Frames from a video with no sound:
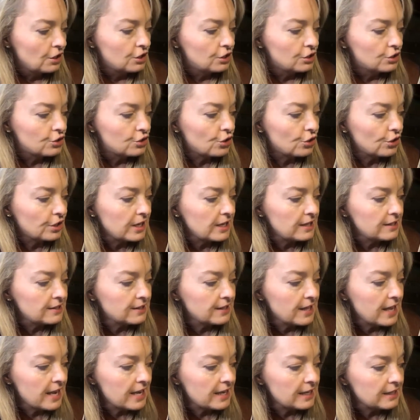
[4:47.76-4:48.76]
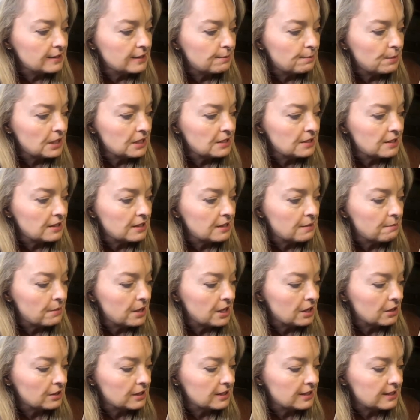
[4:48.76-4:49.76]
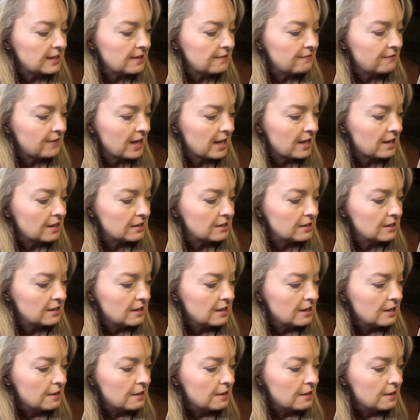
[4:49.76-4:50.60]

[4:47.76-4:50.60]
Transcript: Turkey's legs bent in the middle as he fell.